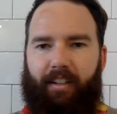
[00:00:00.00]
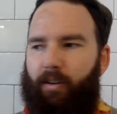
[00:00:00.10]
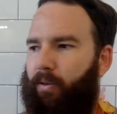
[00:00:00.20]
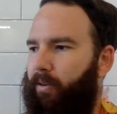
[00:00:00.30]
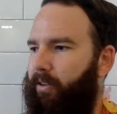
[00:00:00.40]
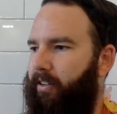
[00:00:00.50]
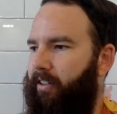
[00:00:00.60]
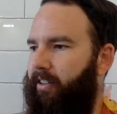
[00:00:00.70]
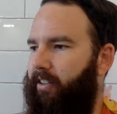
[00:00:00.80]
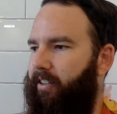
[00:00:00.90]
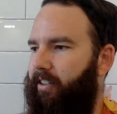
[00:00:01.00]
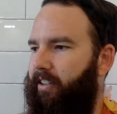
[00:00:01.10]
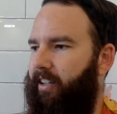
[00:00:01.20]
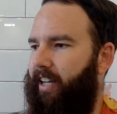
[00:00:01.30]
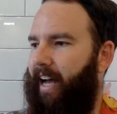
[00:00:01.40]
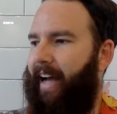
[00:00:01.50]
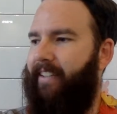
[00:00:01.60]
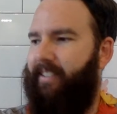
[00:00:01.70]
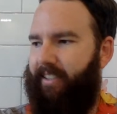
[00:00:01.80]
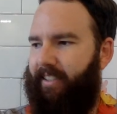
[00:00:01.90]
or
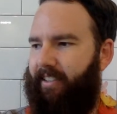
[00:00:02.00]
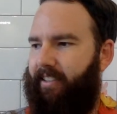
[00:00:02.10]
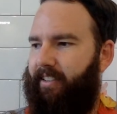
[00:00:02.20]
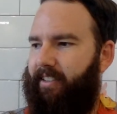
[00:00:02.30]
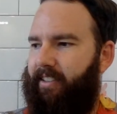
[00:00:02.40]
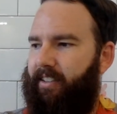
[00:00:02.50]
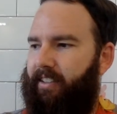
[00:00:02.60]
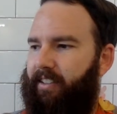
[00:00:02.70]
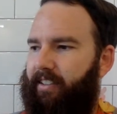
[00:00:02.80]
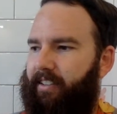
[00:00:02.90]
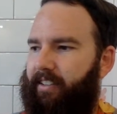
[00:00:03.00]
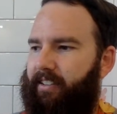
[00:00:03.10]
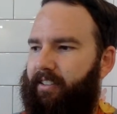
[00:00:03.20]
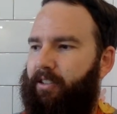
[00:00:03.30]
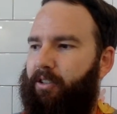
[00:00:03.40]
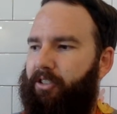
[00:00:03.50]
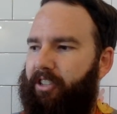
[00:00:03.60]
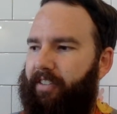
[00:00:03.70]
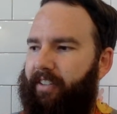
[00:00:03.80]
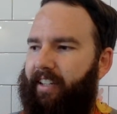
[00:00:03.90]
Isaac. Lucy
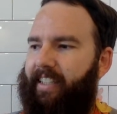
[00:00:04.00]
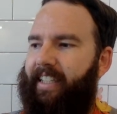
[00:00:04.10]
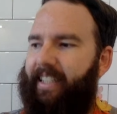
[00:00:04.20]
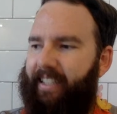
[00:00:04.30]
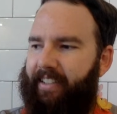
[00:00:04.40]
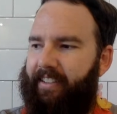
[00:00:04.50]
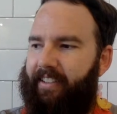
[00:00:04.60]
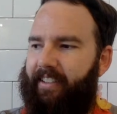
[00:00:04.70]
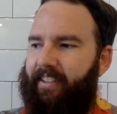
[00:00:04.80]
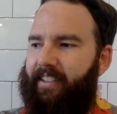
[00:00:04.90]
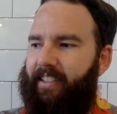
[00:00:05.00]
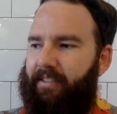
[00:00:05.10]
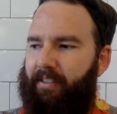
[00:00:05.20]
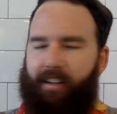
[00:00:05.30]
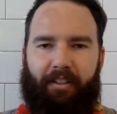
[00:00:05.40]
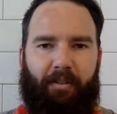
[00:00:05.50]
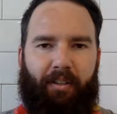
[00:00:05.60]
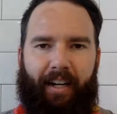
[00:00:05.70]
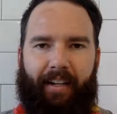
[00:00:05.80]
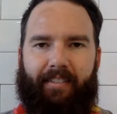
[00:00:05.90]
coming in, Ian, Yvonne,
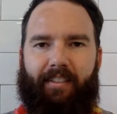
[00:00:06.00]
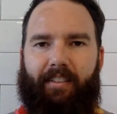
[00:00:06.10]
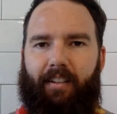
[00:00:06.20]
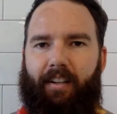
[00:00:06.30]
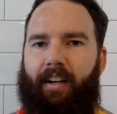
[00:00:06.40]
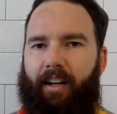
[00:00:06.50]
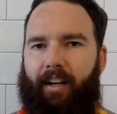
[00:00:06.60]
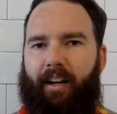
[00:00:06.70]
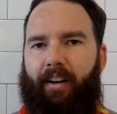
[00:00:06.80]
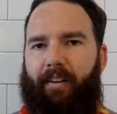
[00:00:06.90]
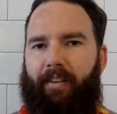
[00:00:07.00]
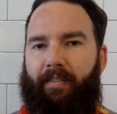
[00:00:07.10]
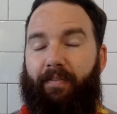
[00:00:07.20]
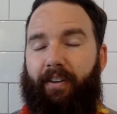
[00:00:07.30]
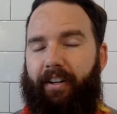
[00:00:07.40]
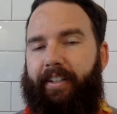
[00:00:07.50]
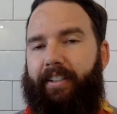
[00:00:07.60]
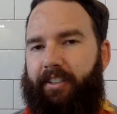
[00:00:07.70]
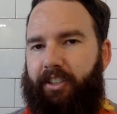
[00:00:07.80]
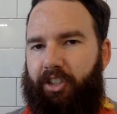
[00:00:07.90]
or Isaac.
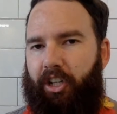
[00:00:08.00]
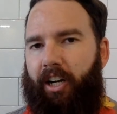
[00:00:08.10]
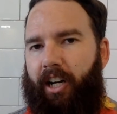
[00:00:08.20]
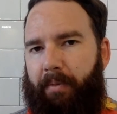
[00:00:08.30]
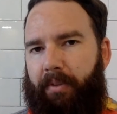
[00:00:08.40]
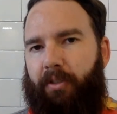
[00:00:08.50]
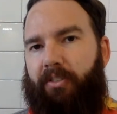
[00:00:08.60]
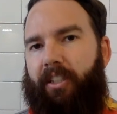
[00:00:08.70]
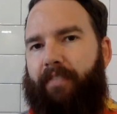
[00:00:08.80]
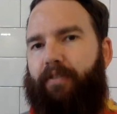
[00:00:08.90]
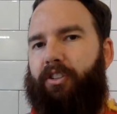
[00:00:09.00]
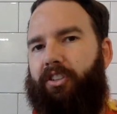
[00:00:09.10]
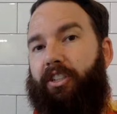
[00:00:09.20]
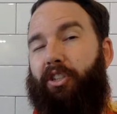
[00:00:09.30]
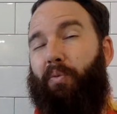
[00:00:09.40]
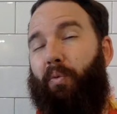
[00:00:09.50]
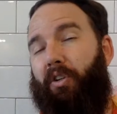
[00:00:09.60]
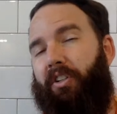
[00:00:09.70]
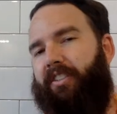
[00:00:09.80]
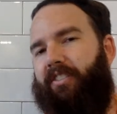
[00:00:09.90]
Very good job, Lucy. Unfortunately, you
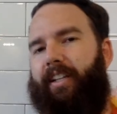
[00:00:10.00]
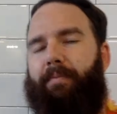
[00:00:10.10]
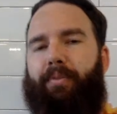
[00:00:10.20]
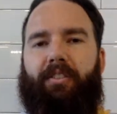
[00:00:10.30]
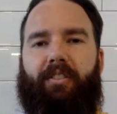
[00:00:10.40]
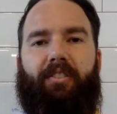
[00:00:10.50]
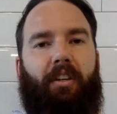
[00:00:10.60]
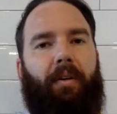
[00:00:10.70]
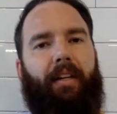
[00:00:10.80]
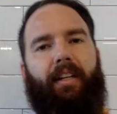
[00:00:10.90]
were the second person, so